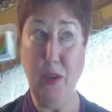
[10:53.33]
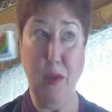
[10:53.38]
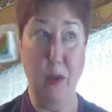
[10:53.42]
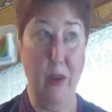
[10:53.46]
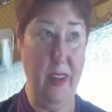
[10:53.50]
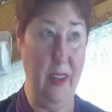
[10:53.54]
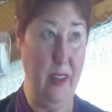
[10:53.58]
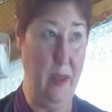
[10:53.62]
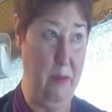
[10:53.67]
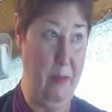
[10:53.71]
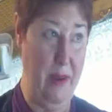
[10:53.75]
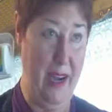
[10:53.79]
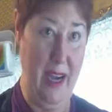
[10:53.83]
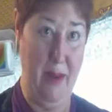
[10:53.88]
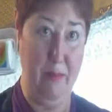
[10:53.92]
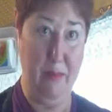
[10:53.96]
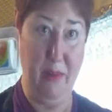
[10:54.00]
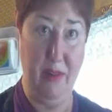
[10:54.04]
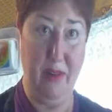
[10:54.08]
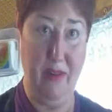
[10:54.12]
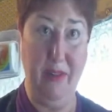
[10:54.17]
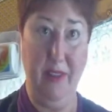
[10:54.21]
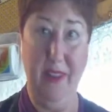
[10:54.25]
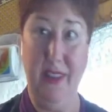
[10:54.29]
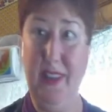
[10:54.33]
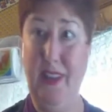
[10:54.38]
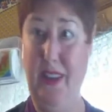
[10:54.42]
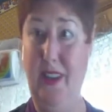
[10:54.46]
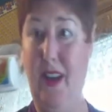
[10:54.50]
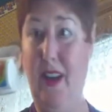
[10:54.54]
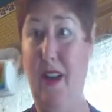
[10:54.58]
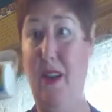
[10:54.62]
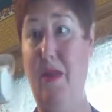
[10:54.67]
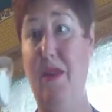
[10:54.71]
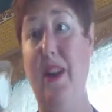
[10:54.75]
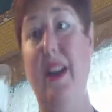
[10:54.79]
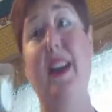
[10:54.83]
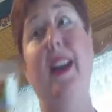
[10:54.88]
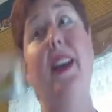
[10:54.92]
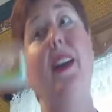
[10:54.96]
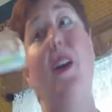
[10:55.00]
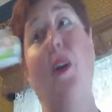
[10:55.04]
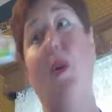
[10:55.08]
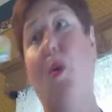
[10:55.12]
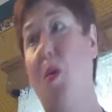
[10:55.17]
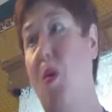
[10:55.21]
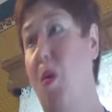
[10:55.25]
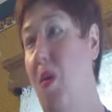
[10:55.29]
toilet paper. So,
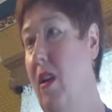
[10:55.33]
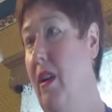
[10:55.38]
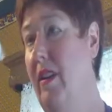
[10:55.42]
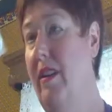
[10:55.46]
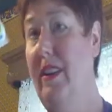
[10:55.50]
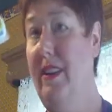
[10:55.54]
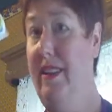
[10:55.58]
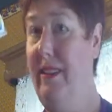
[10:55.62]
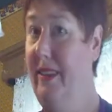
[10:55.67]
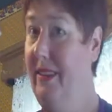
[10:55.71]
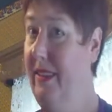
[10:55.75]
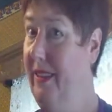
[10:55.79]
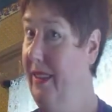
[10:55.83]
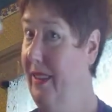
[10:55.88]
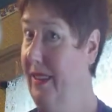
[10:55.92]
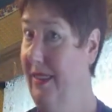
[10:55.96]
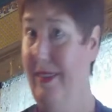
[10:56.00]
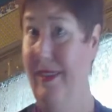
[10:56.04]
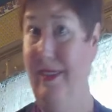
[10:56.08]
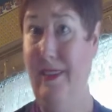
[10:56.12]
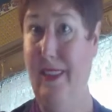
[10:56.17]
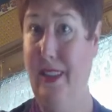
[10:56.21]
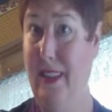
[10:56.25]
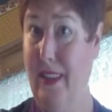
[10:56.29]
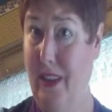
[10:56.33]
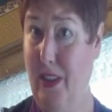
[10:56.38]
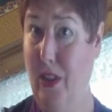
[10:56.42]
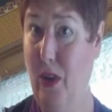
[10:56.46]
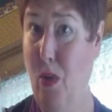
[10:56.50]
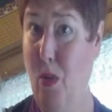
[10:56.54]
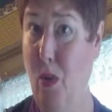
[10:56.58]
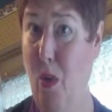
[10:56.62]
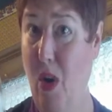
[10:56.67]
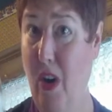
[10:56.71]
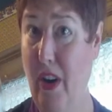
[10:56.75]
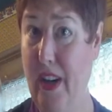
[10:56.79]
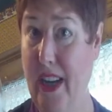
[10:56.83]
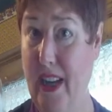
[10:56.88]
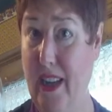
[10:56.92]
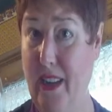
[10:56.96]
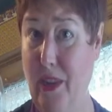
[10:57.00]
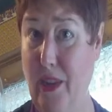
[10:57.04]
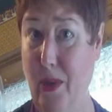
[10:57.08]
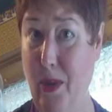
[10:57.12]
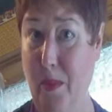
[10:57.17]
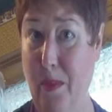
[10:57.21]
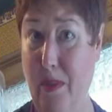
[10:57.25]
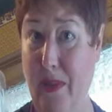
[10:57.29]
or you'll walk
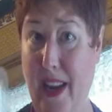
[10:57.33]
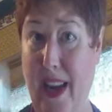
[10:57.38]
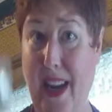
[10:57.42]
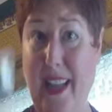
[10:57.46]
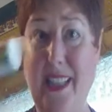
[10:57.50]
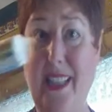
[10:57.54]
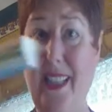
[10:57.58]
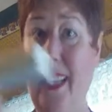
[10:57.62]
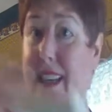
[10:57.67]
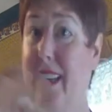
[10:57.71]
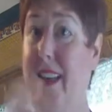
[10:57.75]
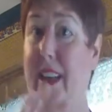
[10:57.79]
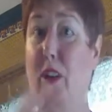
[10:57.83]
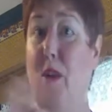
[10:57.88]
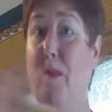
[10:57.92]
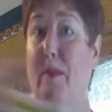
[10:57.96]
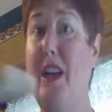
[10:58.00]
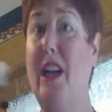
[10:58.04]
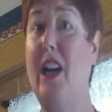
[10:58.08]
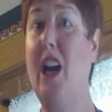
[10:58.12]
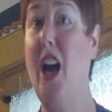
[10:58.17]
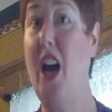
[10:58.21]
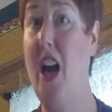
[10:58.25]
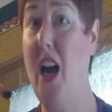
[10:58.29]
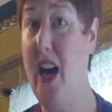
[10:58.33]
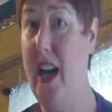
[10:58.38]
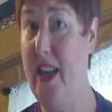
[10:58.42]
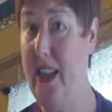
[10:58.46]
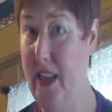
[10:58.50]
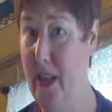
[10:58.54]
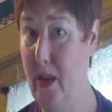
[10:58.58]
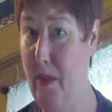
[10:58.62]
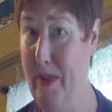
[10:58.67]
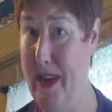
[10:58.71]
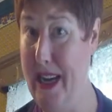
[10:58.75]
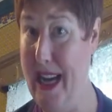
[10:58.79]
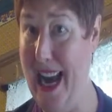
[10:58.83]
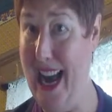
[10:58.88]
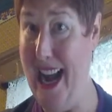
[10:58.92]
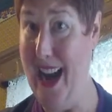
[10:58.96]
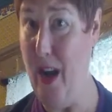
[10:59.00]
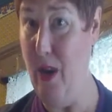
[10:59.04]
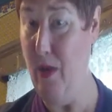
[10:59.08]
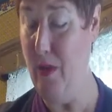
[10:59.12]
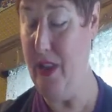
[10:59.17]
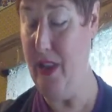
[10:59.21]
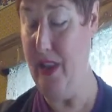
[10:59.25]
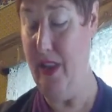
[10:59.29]
into a place and it'll be gone, it'll be
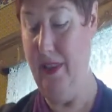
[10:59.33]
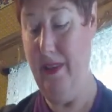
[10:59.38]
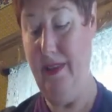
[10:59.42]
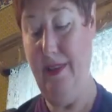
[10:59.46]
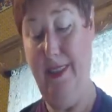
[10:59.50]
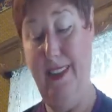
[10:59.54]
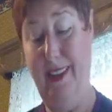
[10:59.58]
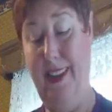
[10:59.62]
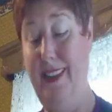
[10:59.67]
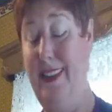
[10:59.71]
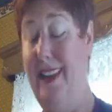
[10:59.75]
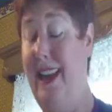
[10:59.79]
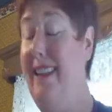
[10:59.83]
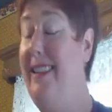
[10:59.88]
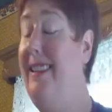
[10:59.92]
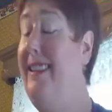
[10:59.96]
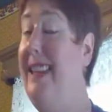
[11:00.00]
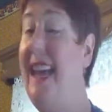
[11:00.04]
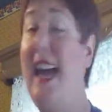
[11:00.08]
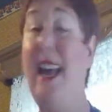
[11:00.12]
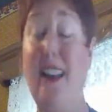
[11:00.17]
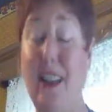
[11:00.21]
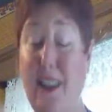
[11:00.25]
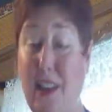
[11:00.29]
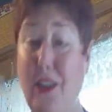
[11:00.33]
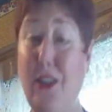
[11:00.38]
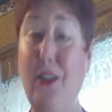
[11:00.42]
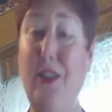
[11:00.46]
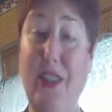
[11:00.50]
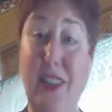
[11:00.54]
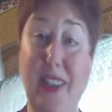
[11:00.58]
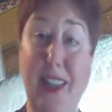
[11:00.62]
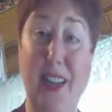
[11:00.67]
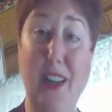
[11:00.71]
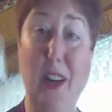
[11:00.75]
out. And that includes the